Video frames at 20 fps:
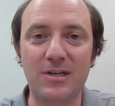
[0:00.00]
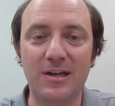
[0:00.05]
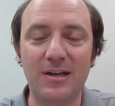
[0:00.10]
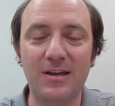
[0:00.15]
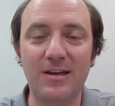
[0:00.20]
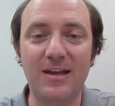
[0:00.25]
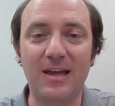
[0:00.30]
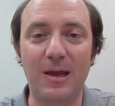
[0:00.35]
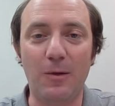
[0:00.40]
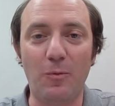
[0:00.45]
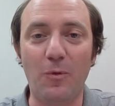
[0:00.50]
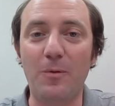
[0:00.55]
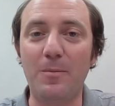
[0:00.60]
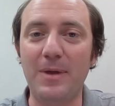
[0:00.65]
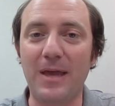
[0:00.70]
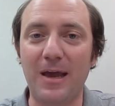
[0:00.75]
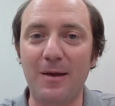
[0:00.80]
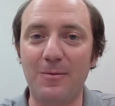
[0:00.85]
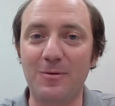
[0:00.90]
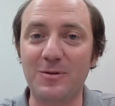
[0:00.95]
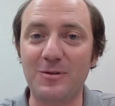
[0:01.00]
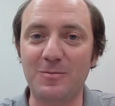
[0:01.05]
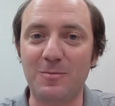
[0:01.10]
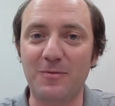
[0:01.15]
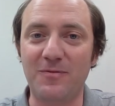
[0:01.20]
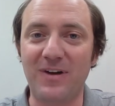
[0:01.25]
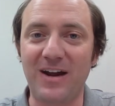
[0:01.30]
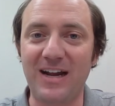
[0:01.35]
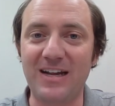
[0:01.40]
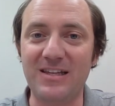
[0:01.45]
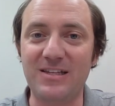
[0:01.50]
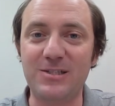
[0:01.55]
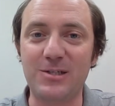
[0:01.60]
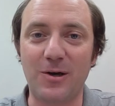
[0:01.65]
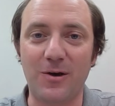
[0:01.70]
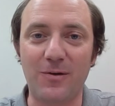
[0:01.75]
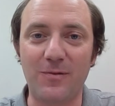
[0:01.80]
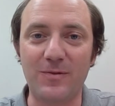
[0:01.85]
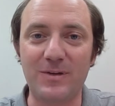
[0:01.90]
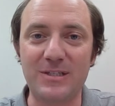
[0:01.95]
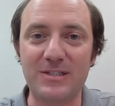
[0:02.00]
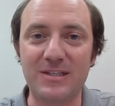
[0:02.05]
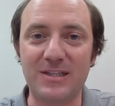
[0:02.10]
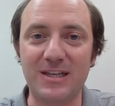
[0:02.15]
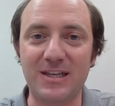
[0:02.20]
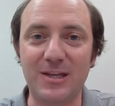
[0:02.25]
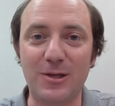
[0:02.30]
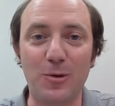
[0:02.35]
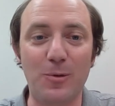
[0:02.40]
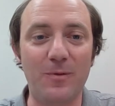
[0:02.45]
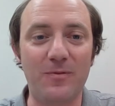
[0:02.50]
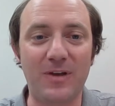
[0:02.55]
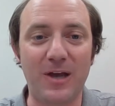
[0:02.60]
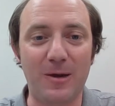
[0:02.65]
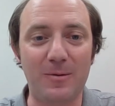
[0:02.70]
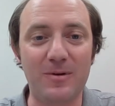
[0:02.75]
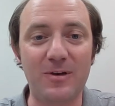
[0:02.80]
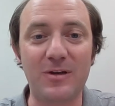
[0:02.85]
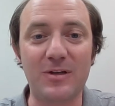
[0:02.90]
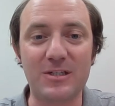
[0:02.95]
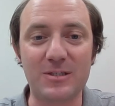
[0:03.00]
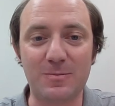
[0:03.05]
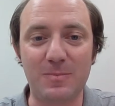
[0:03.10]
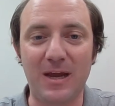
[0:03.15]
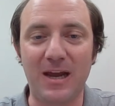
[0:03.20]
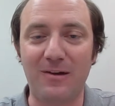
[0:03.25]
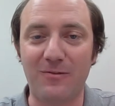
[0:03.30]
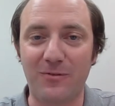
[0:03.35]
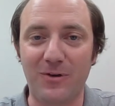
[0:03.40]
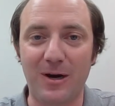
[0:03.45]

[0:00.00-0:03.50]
and we'll be able to provide the service that you have come to expect from us.